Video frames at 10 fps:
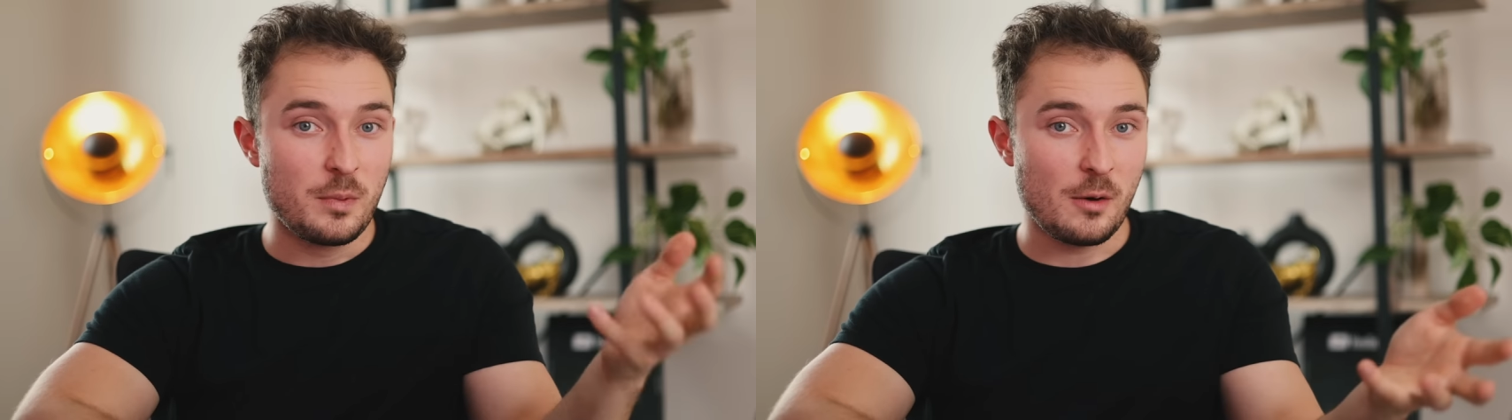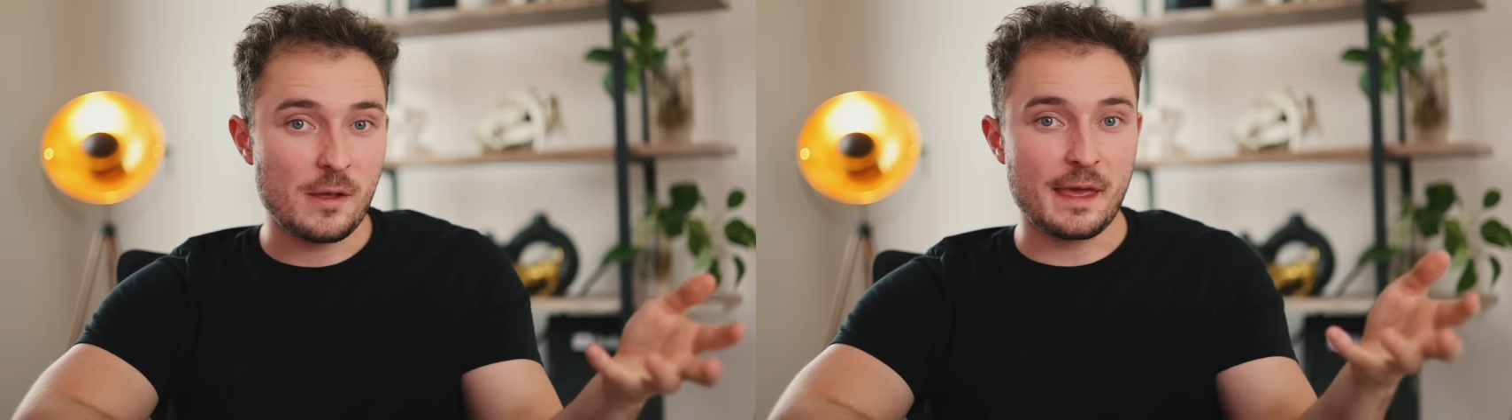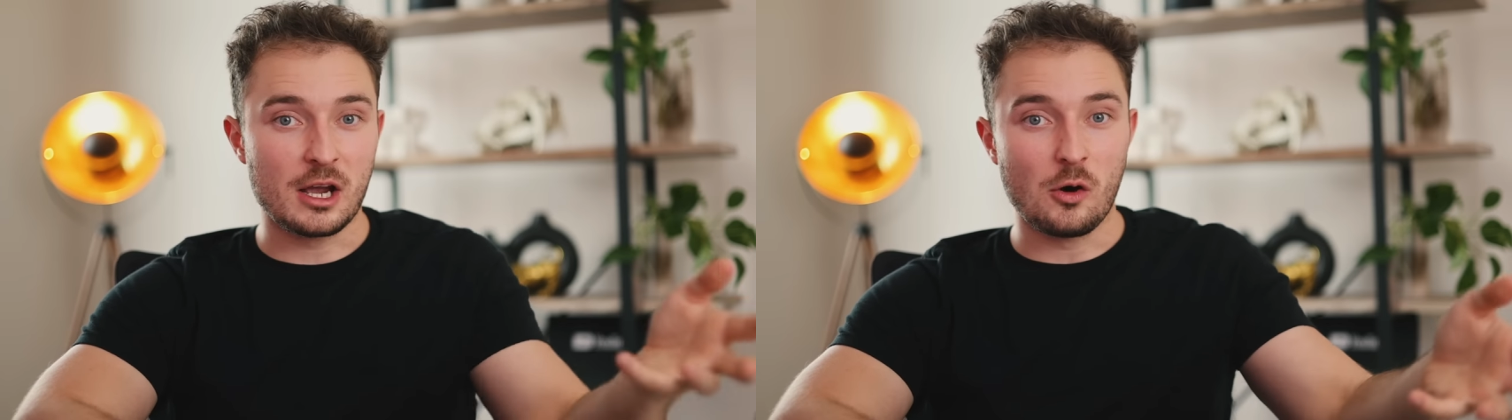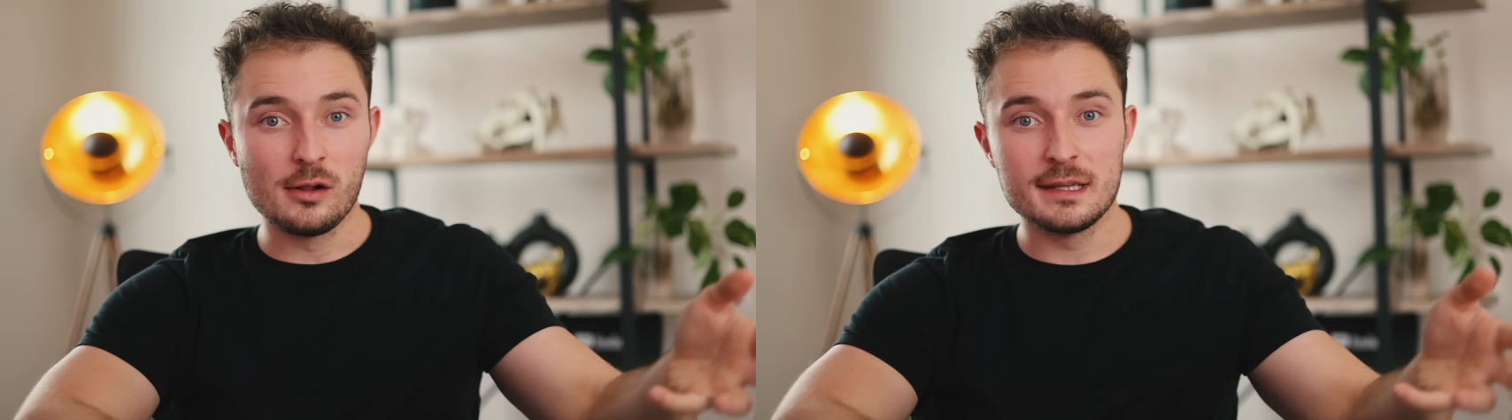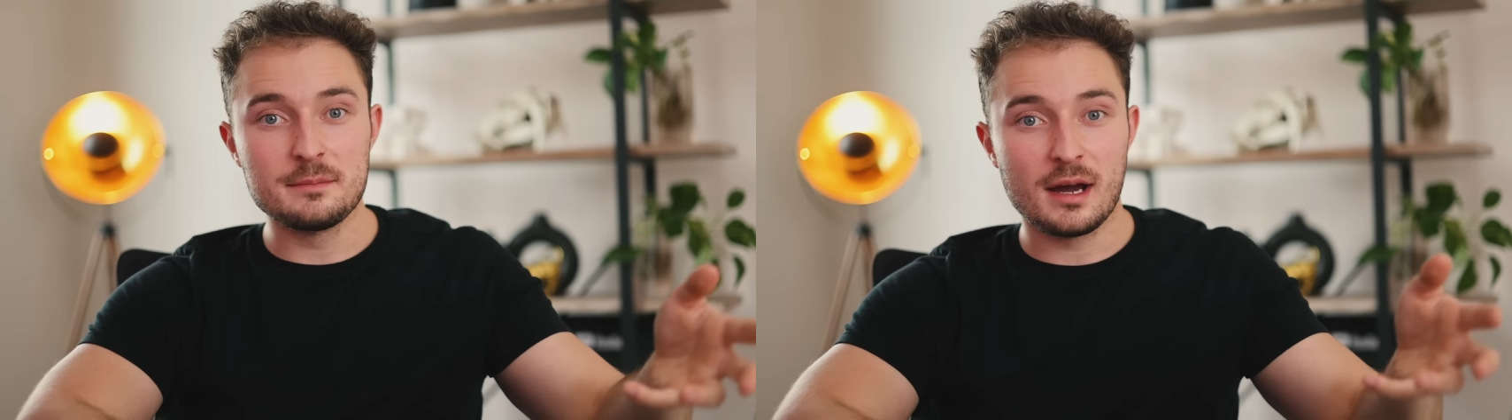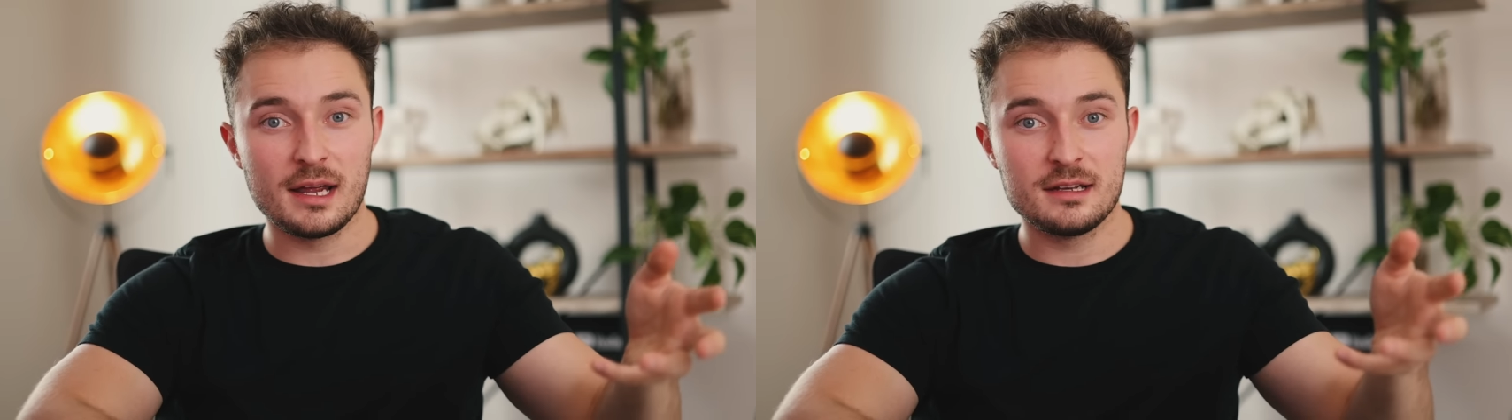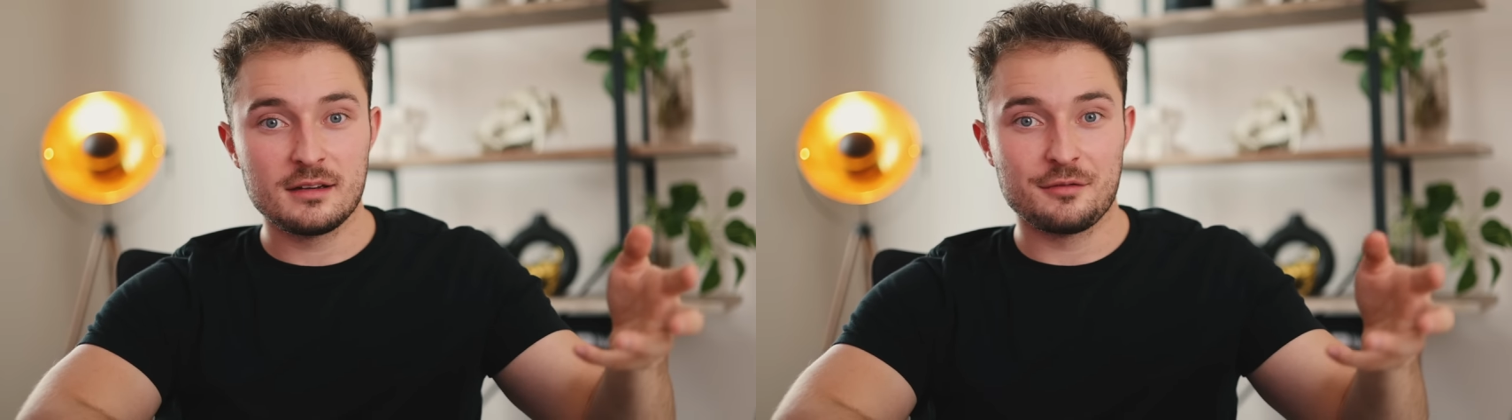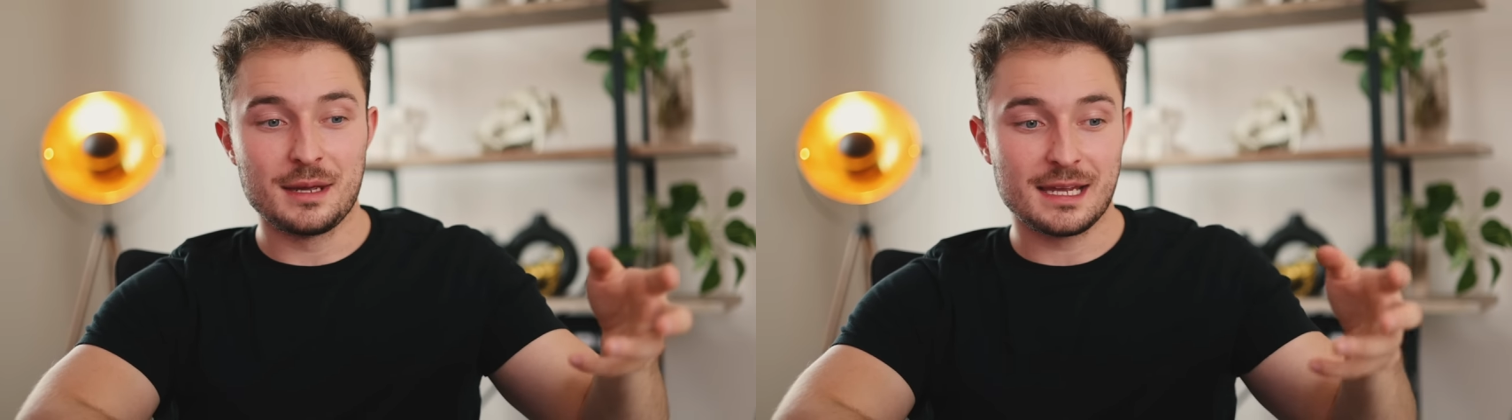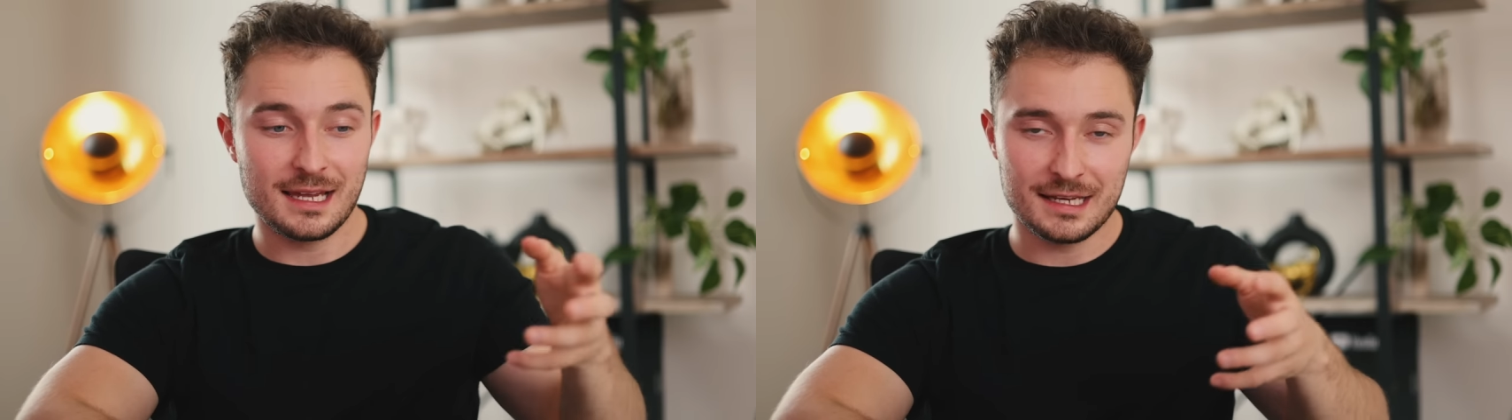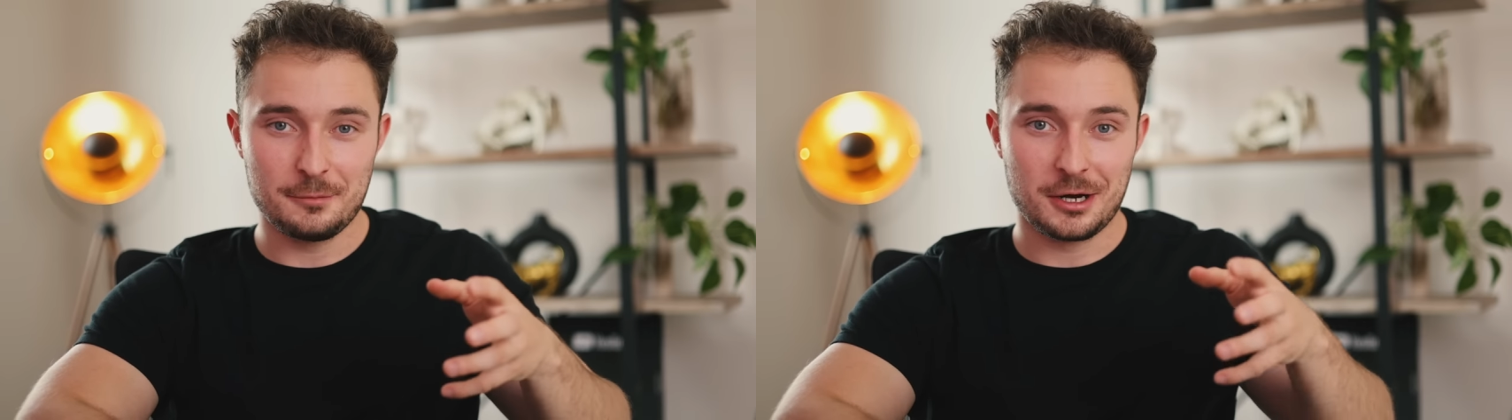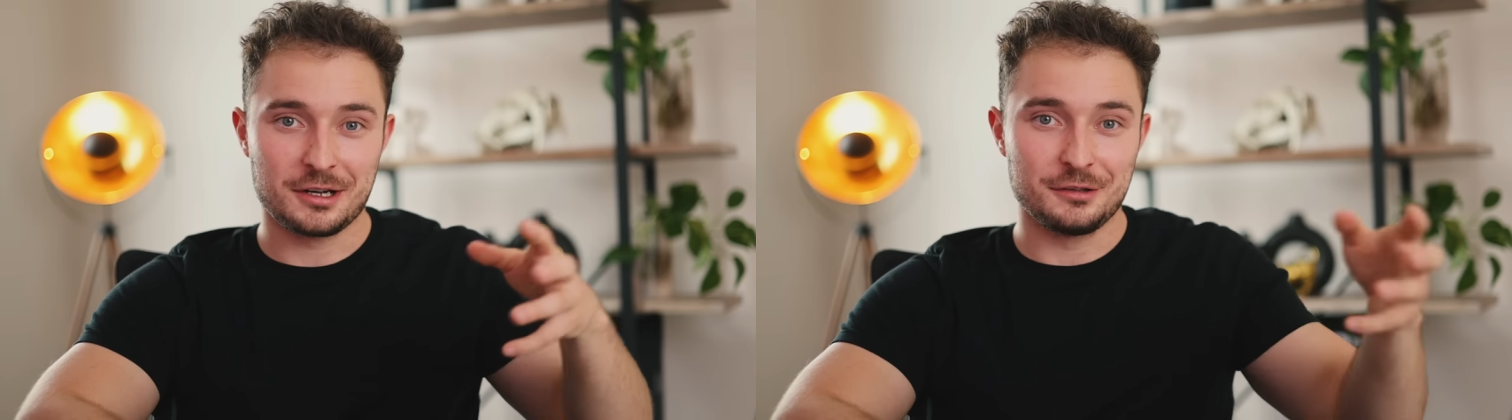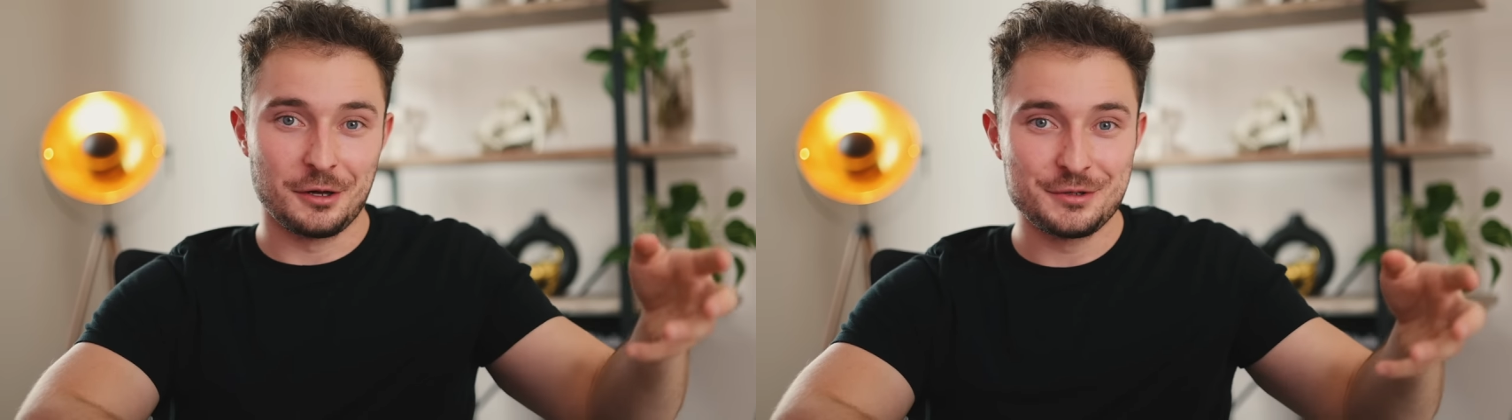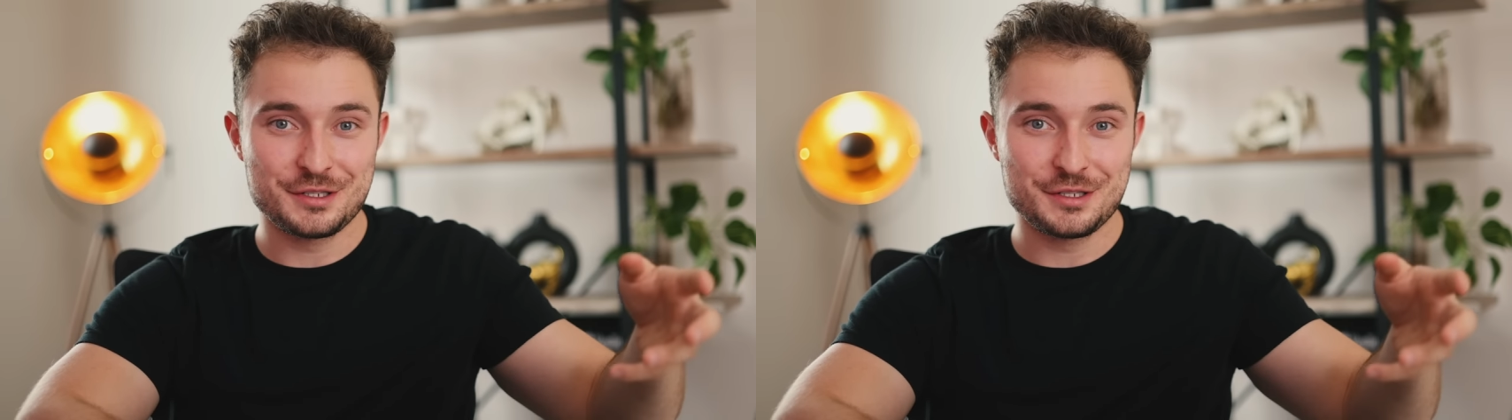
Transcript: But with the goal in mind of making anywhere close